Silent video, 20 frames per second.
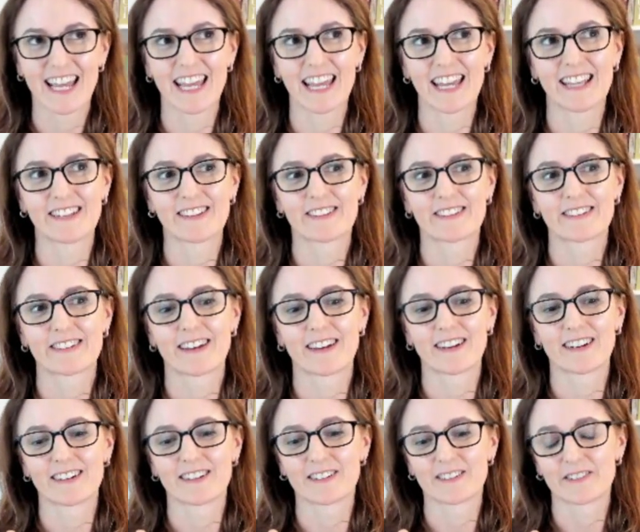It
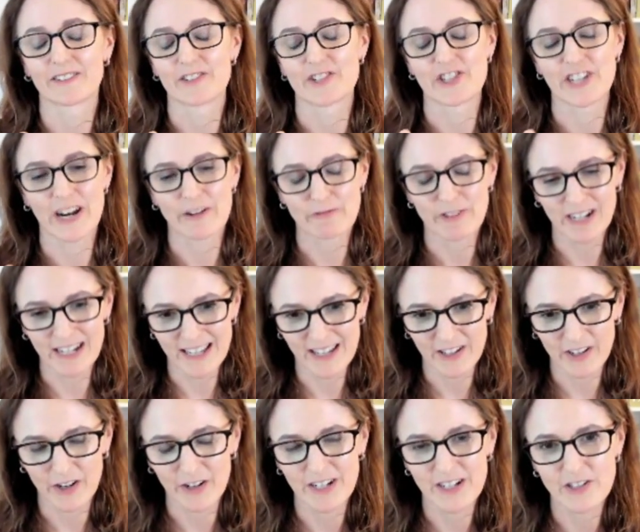generally
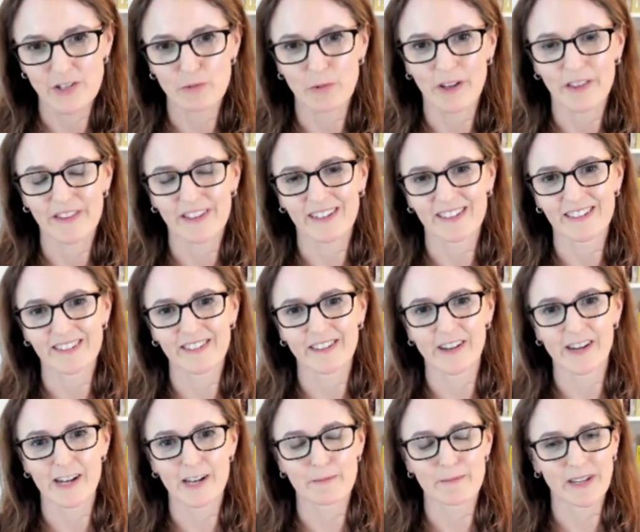can only do one thing at a
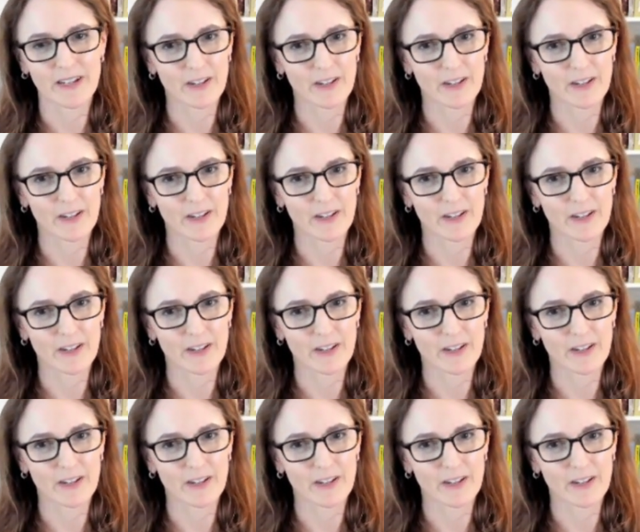time.